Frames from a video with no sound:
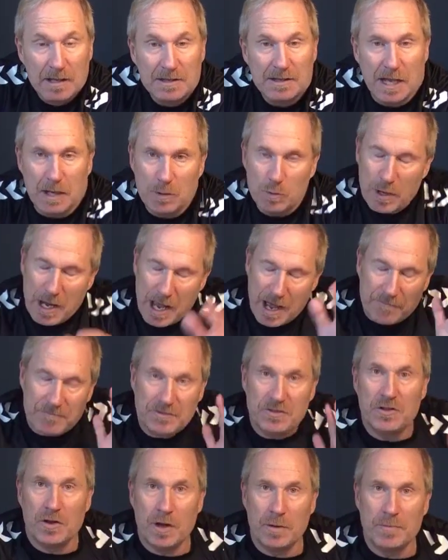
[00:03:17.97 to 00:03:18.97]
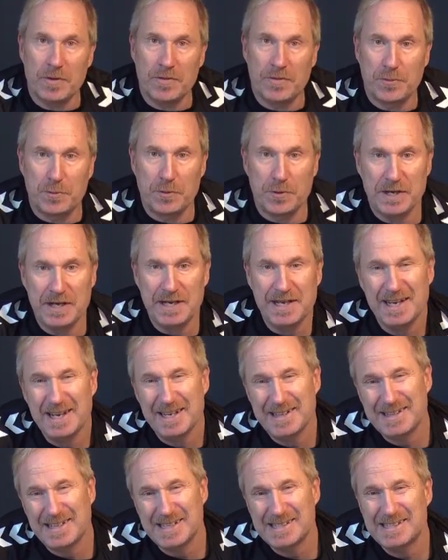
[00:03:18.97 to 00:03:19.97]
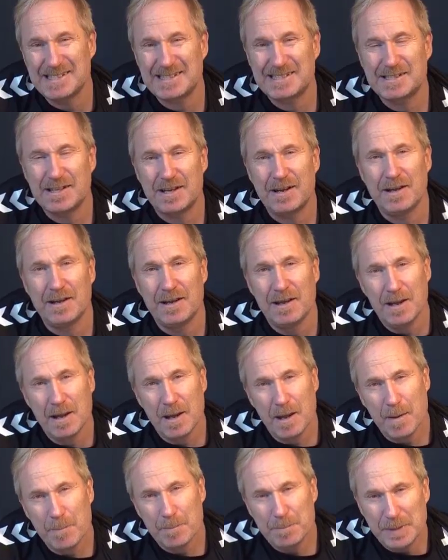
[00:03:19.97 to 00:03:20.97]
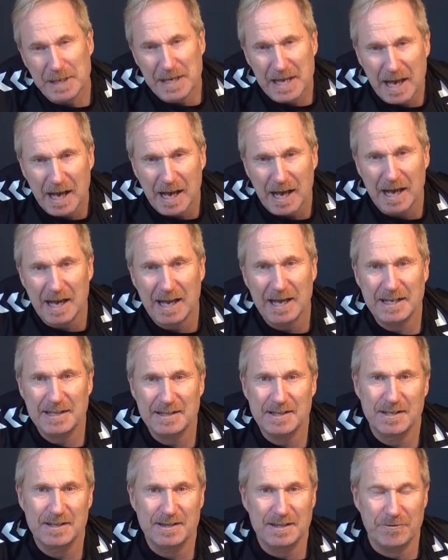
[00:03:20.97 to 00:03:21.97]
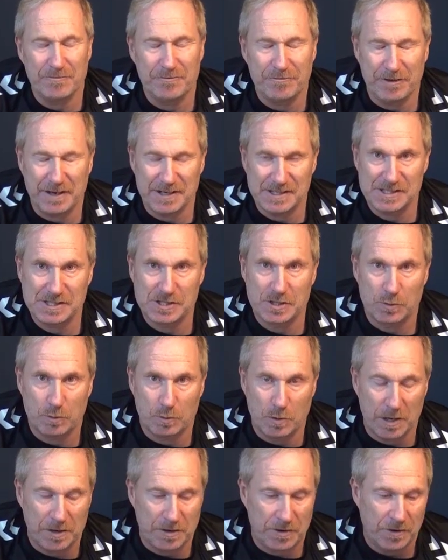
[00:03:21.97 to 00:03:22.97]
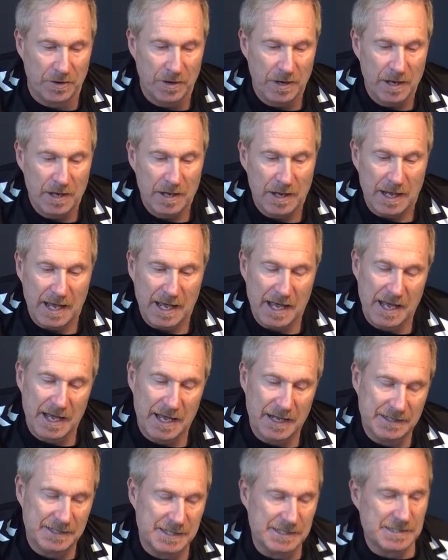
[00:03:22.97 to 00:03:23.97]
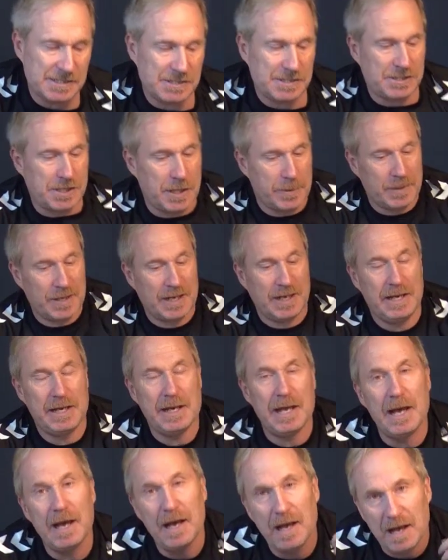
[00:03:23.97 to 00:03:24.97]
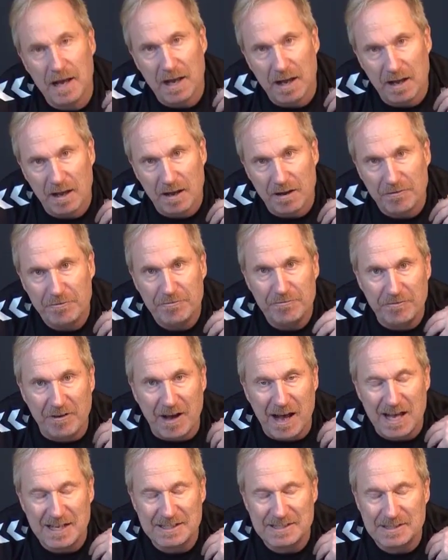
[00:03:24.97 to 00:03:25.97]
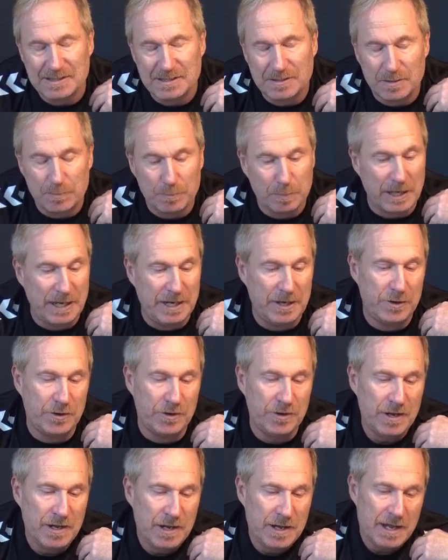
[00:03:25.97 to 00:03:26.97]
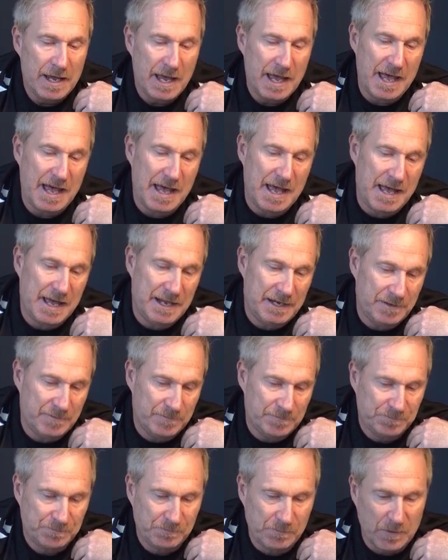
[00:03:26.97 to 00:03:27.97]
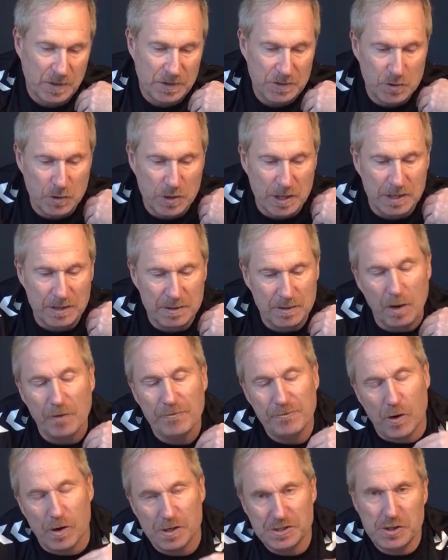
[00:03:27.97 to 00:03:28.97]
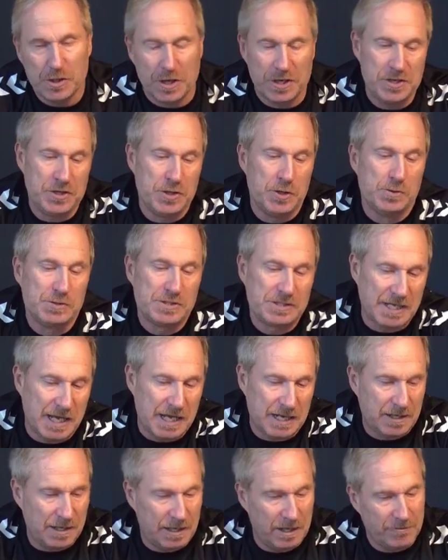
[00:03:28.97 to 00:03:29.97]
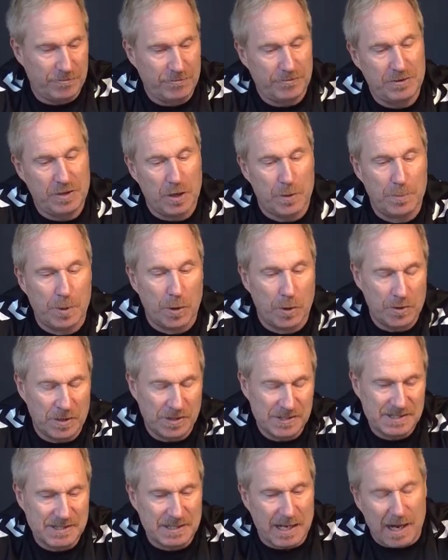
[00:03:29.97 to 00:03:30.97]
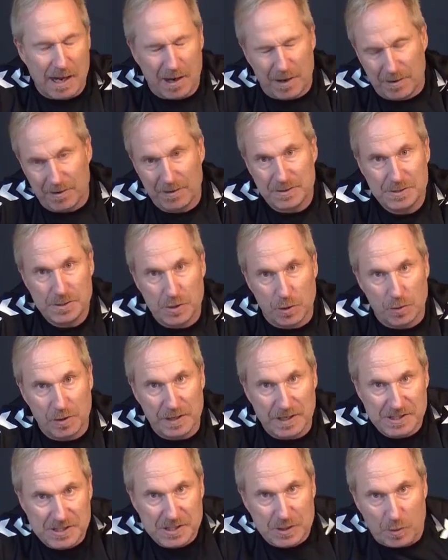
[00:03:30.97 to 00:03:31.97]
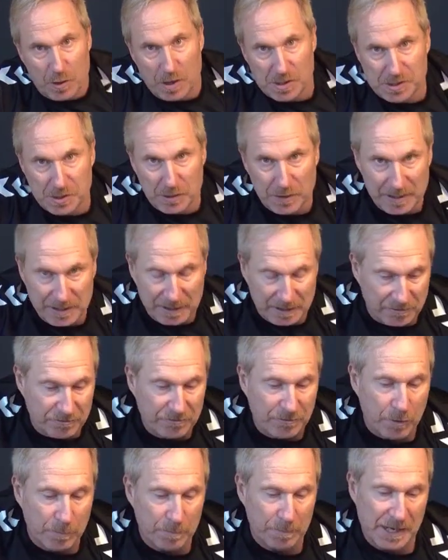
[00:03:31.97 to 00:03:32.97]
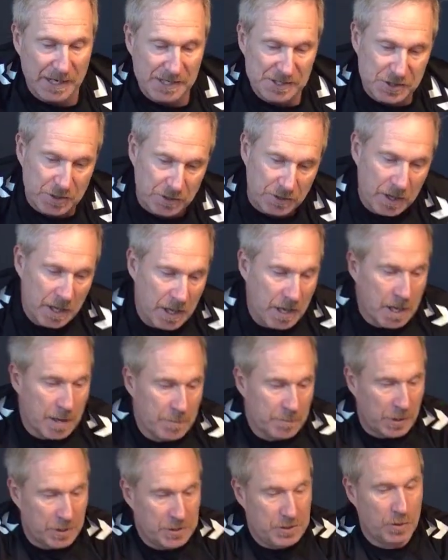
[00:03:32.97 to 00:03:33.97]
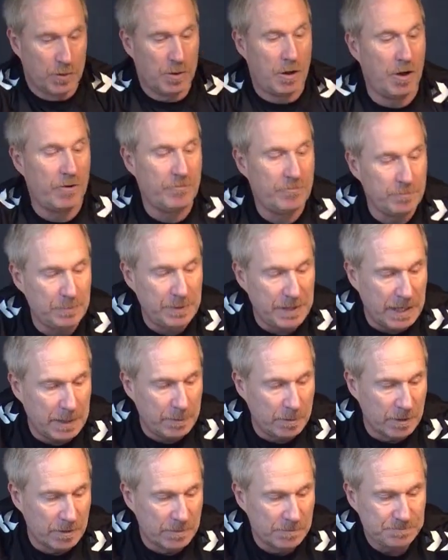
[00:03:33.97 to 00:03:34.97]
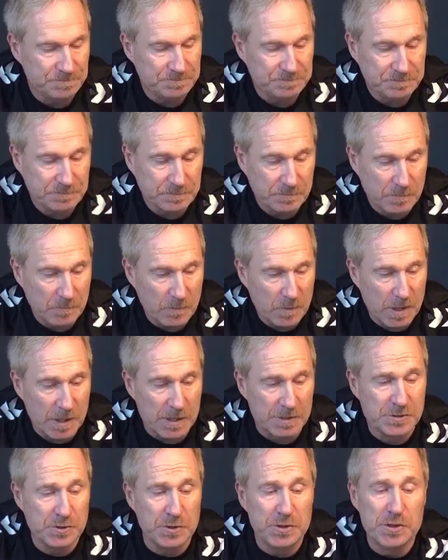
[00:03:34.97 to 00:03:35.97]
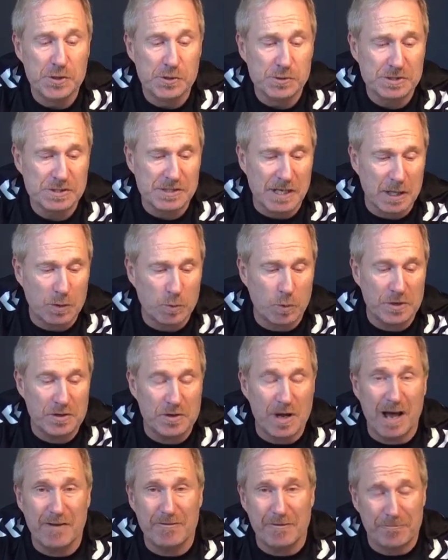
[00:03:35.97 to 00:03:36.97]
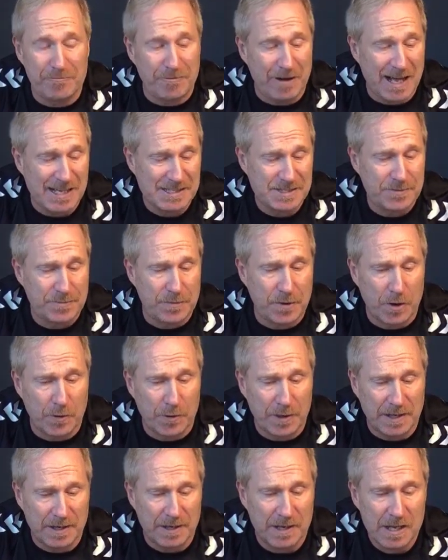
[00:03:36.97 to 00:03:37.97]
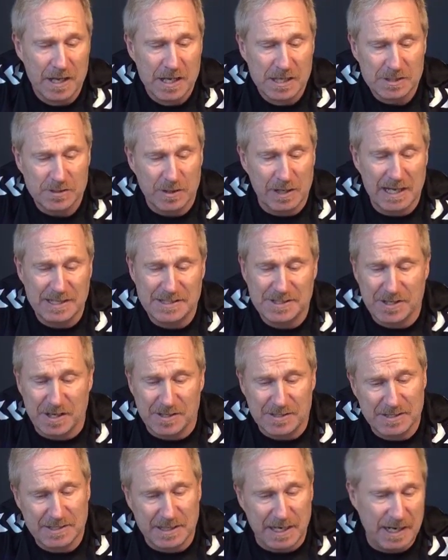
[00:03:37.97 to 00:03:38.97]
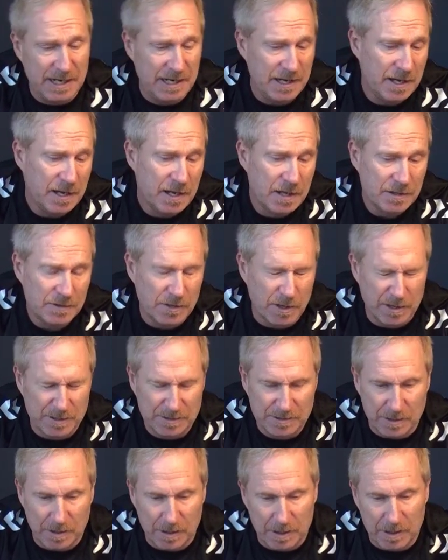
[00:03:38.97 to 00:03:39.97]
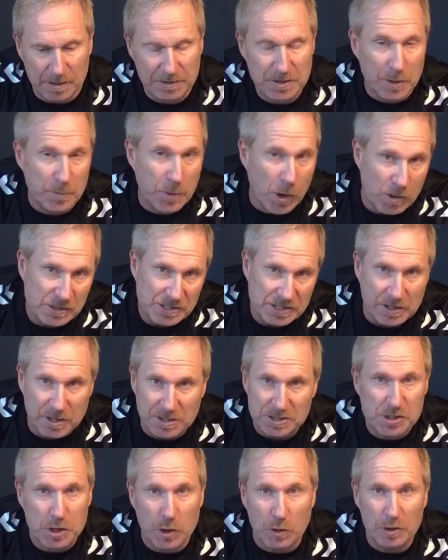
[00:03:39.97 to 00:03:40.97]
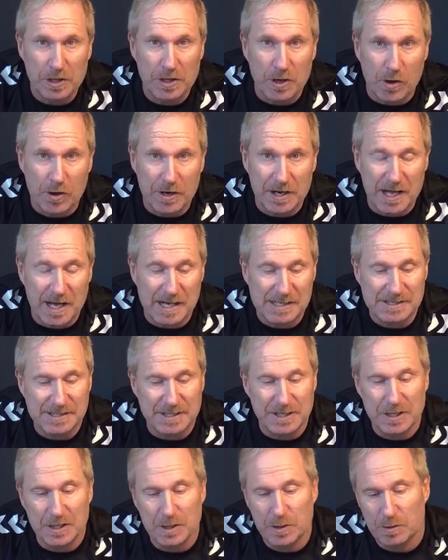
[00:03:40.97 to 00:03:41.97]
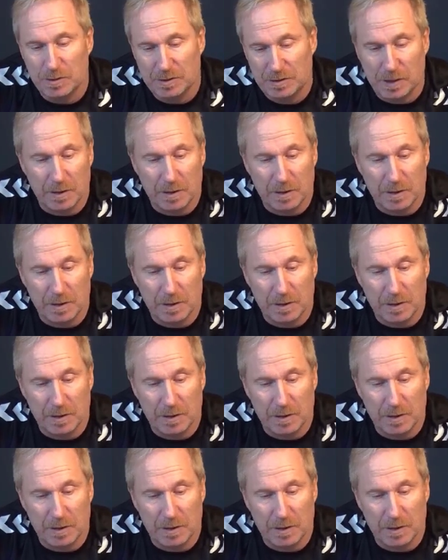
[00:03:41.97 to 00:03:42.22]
Then we have number 3, and this is a behind defense runner, and this is typically a fast player, and you can, of course, you can use that if the opponents are totally in structure and in formation, but you'll often be able to use that when you have a fast throw-in. So let's just say the opponents are not totally organized here.